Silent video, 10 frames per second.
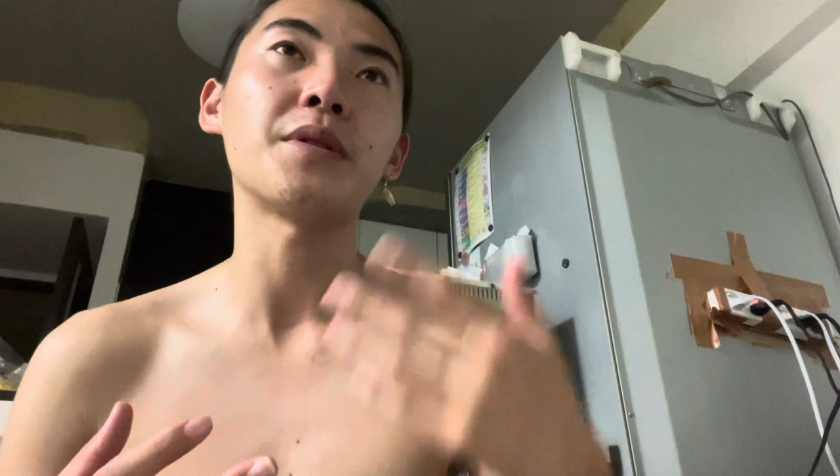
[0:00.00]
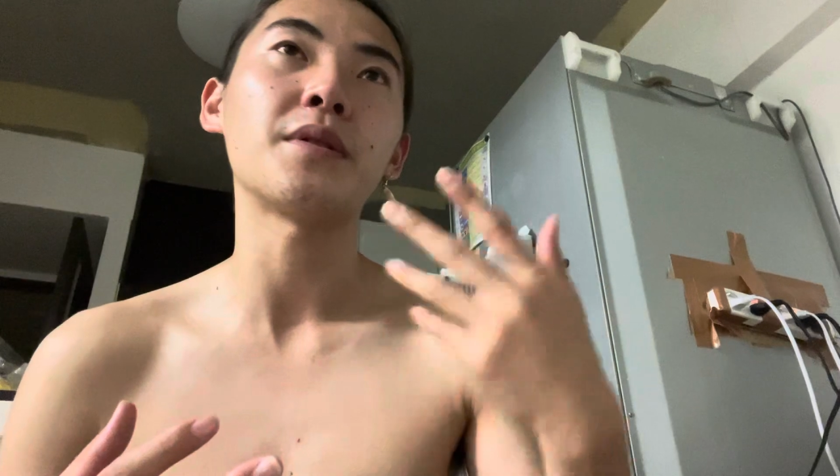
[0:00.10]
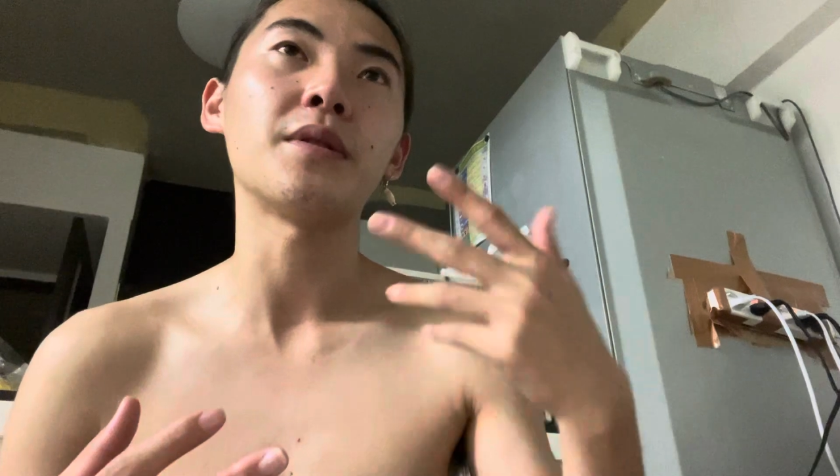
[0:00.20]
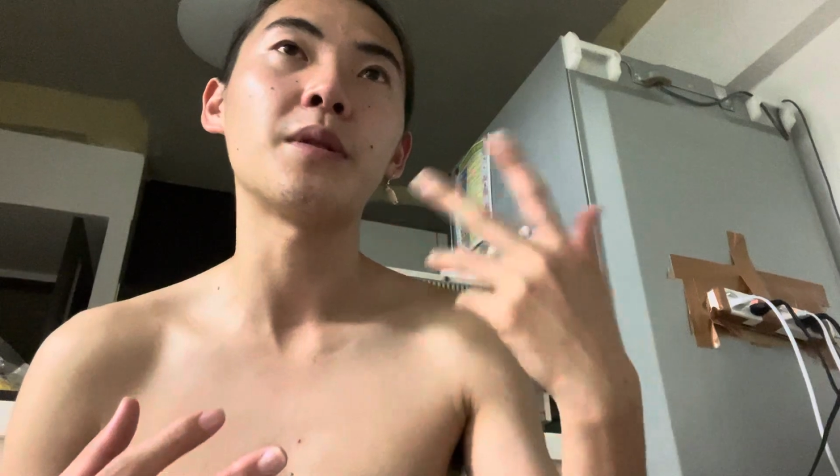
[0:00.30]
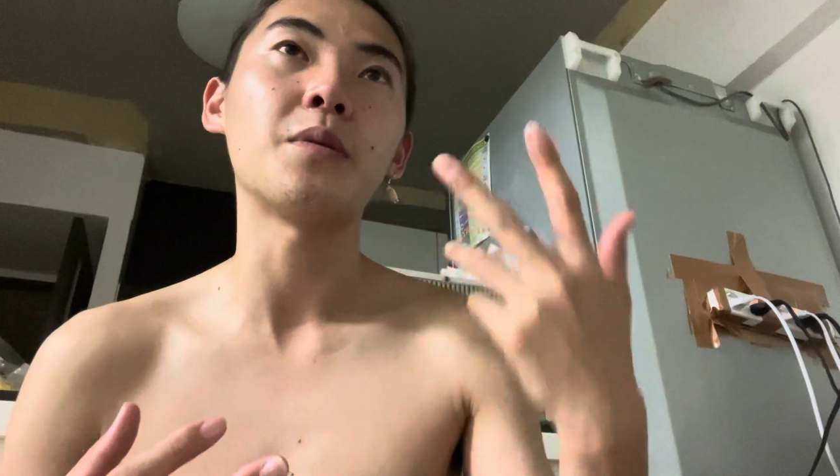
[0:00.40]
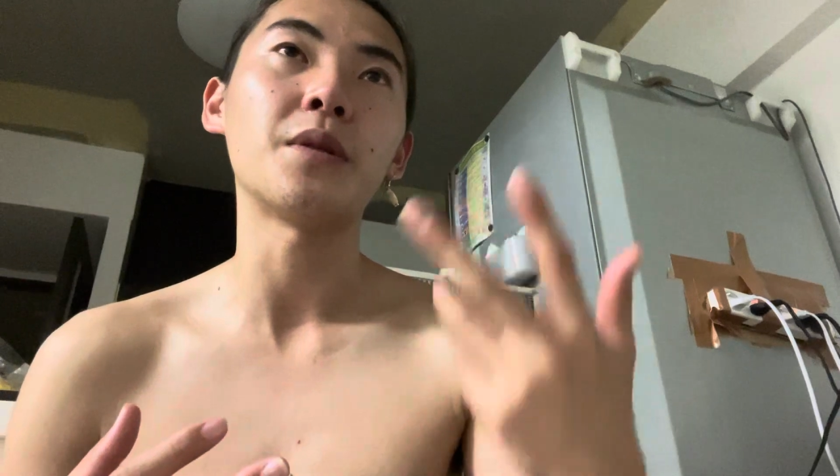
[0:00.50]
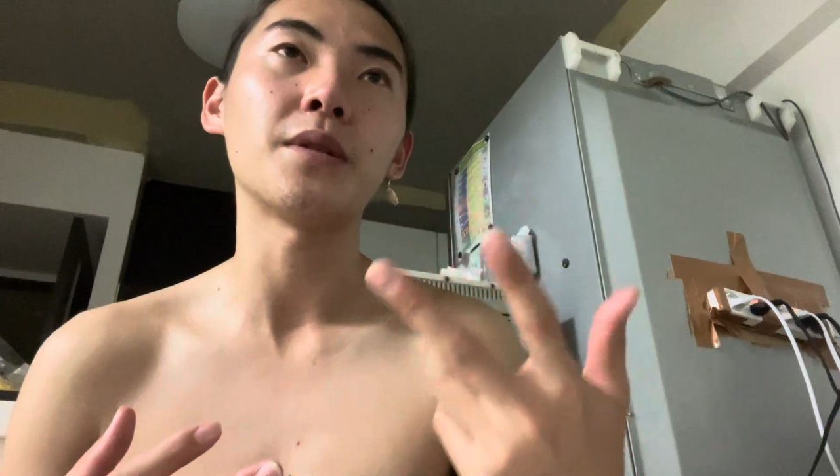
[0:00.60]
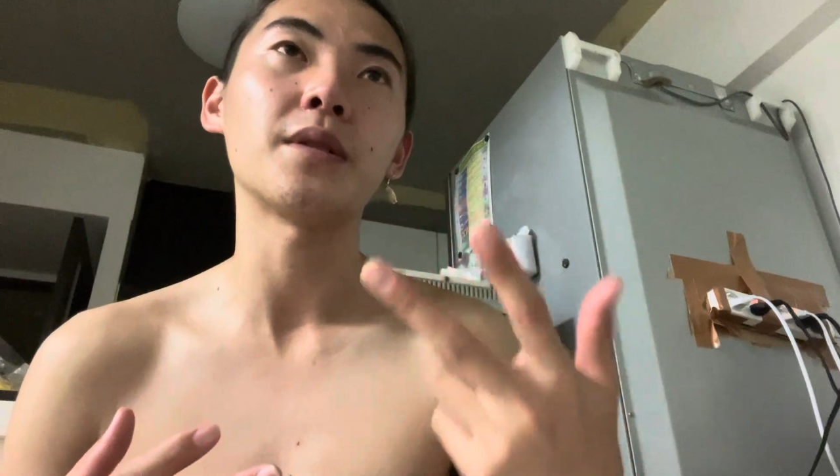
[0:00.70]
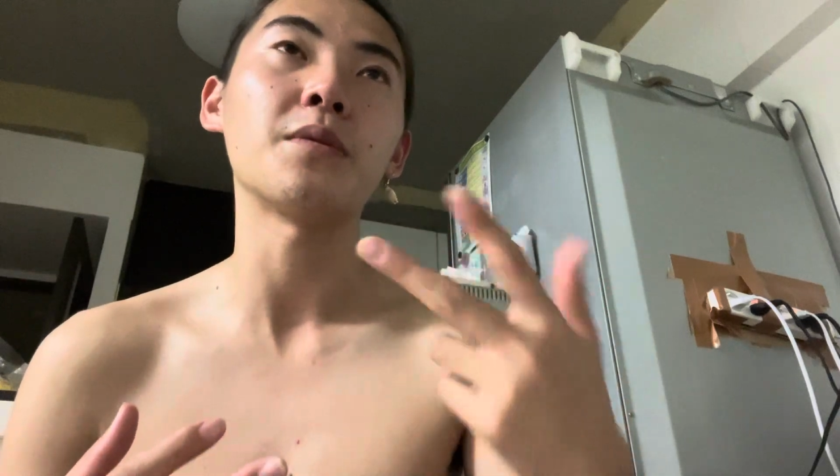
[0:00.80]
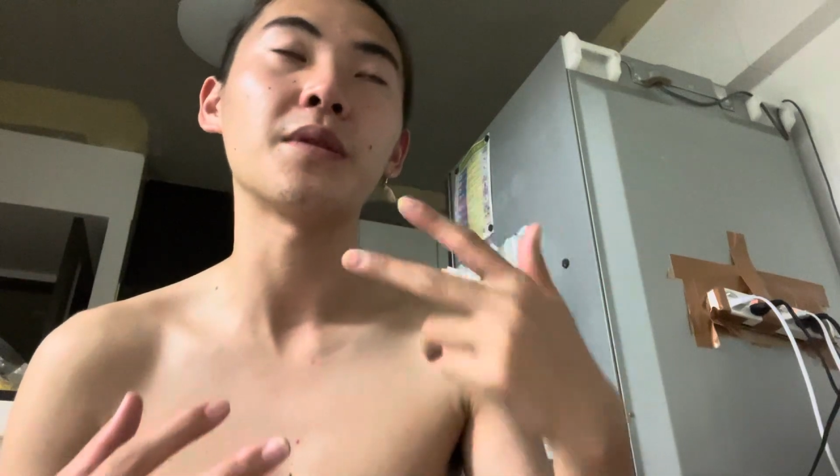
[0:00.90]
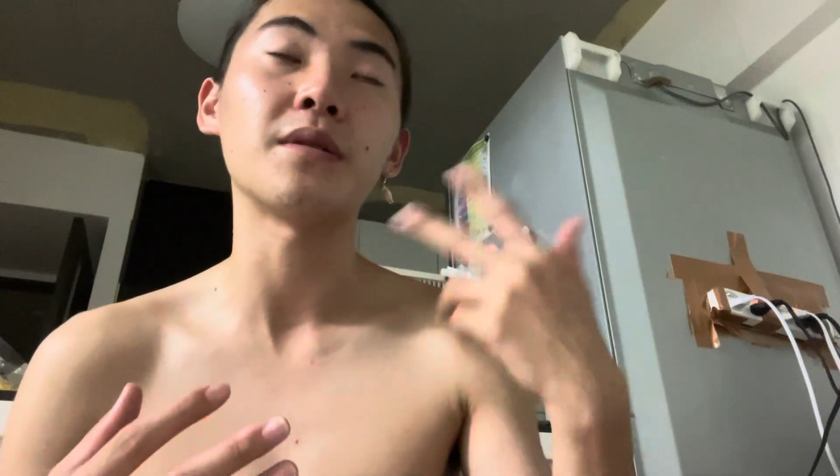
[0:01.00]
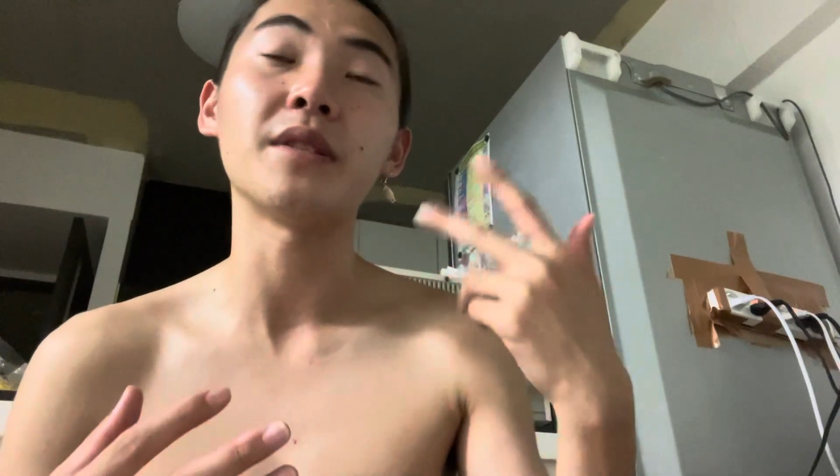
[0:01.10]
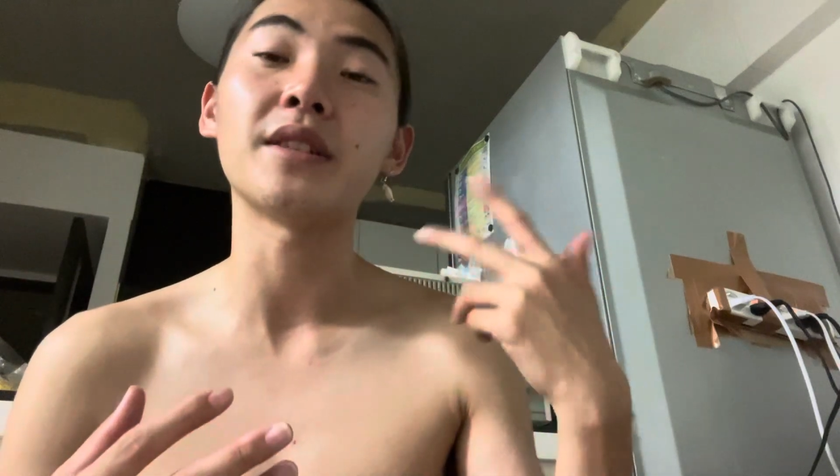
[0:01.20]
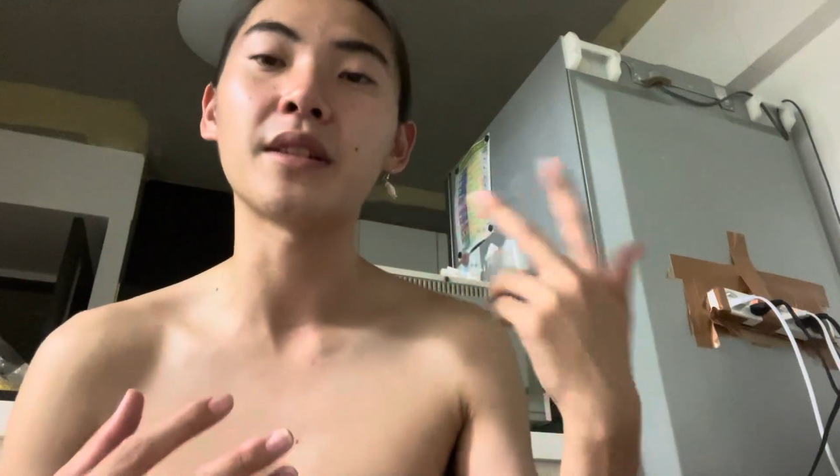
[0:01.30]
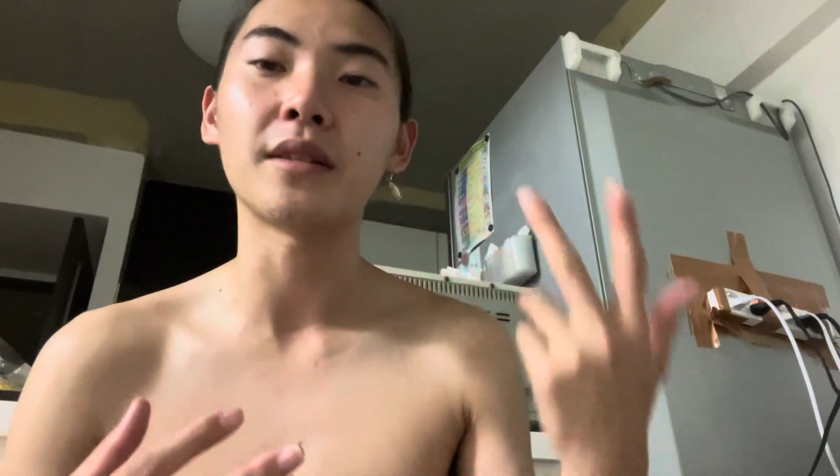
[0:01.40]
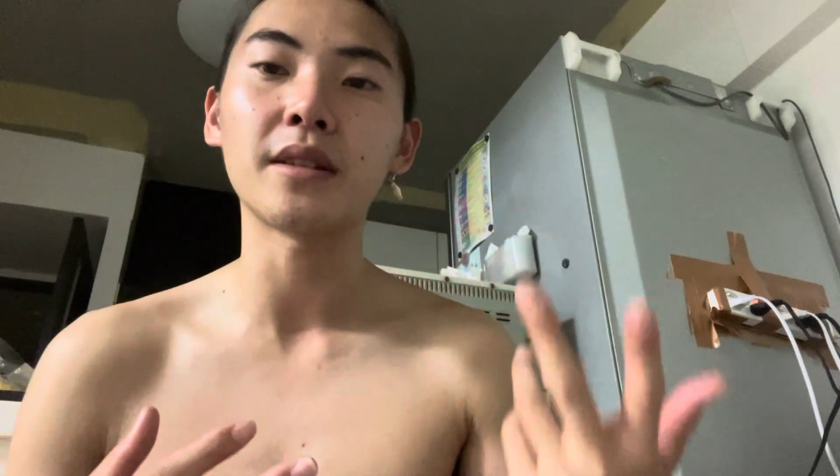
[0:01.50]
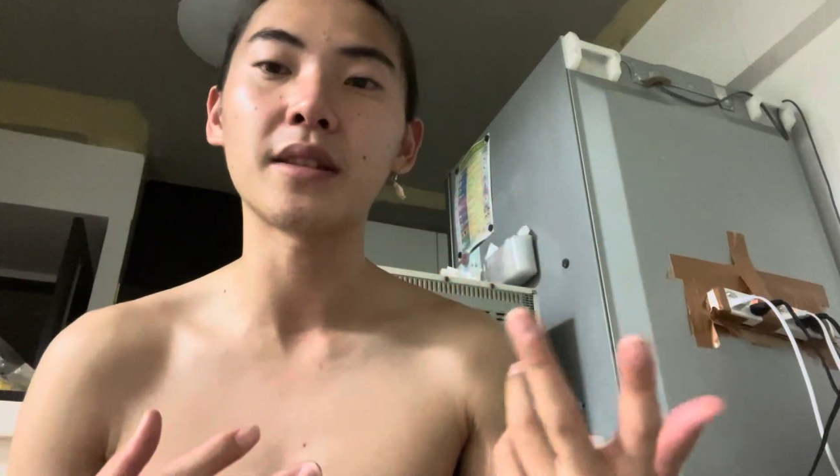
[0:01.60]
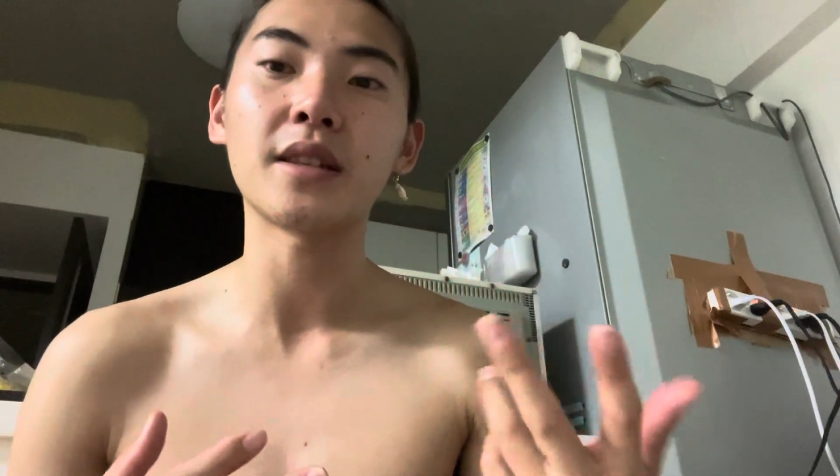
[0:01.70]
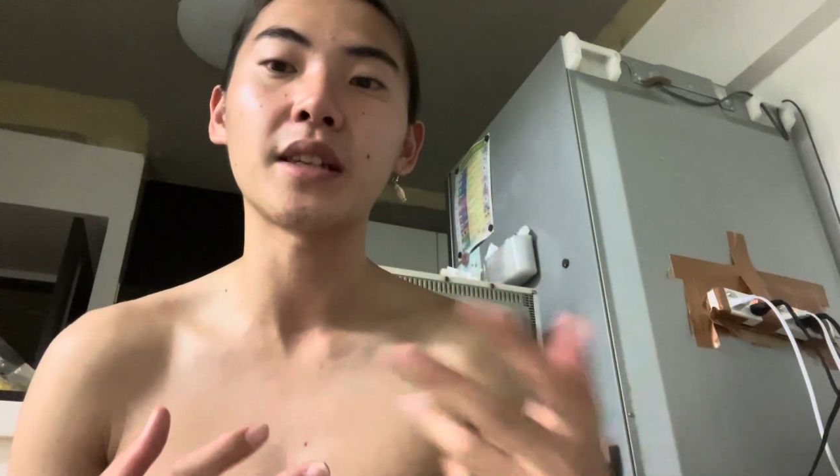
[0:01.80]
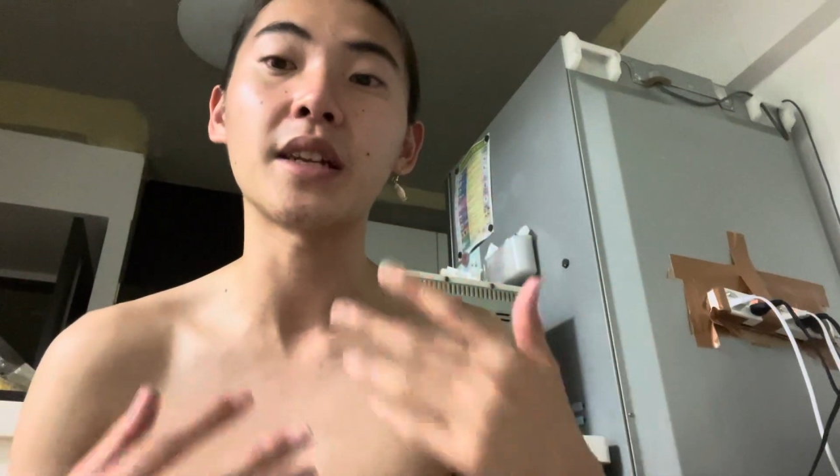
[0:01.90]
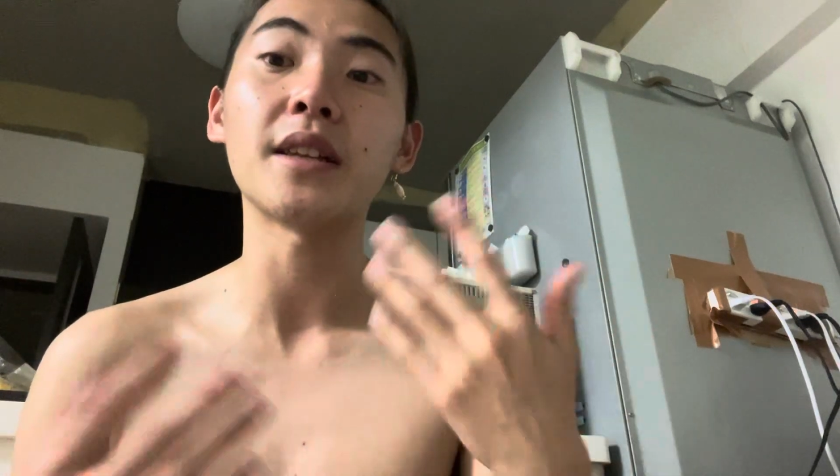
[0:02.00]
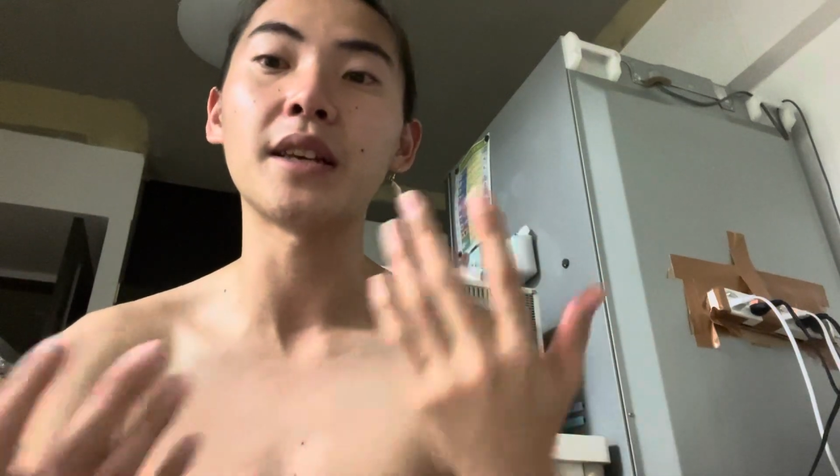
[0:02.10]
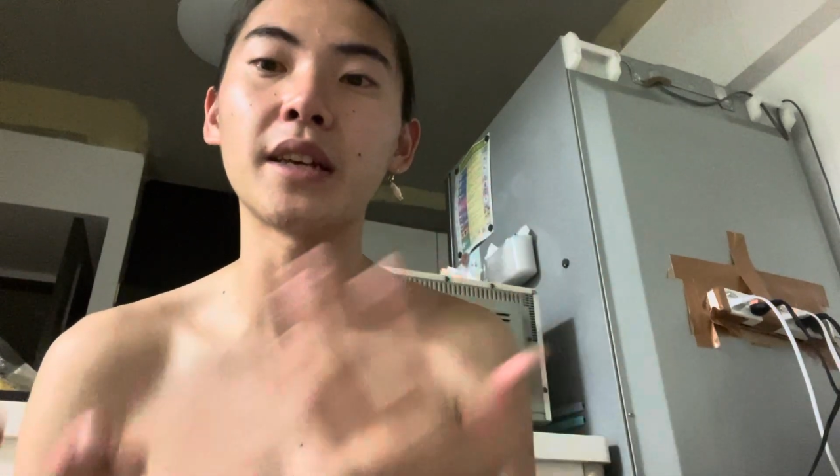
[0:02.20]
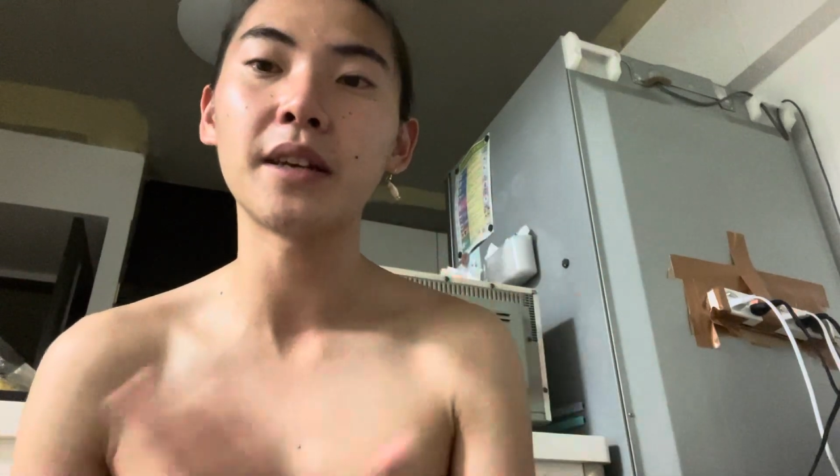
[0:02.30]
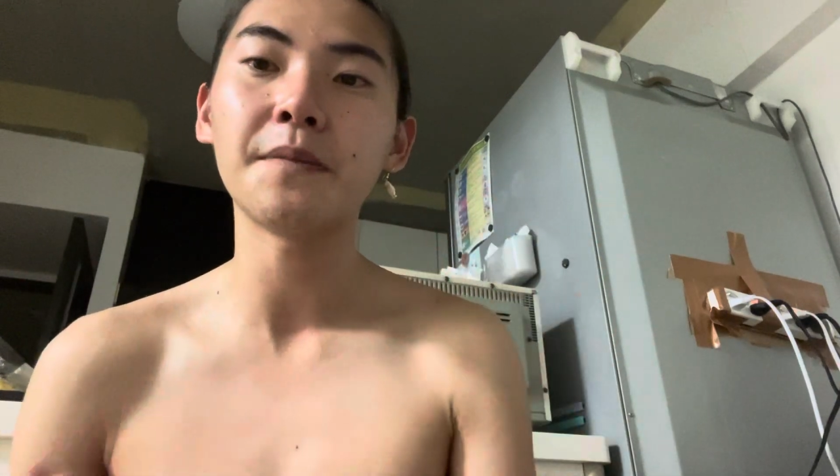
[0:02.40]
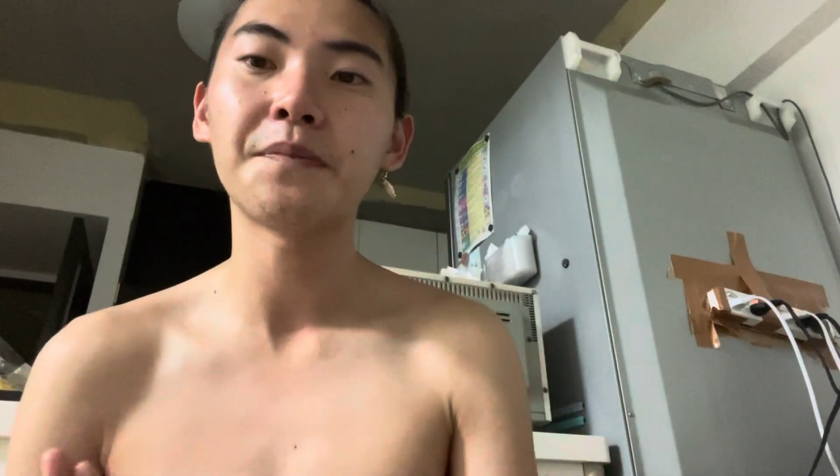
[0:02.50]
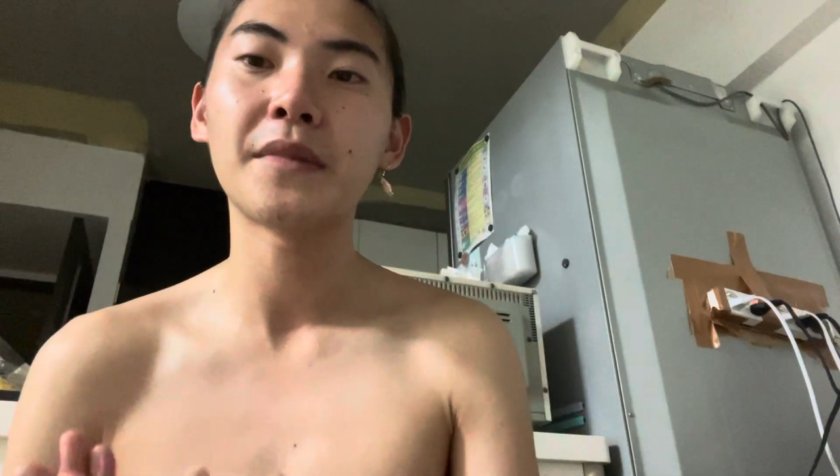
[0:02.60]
3 words or 3 sentences in a day,